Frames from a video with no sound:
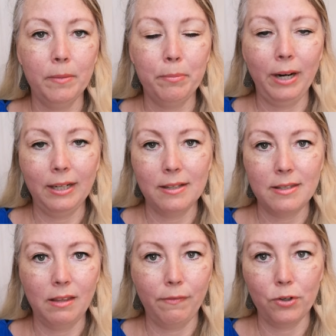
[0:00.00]
the
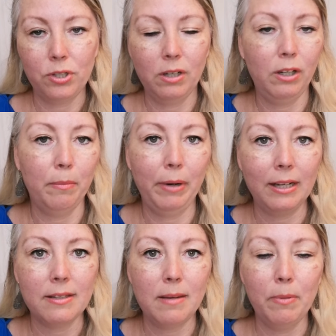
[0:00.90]
pregnancy, the first year of your
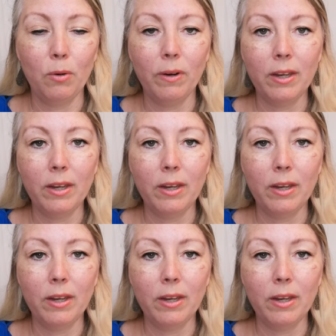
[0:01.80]
pregnancy book,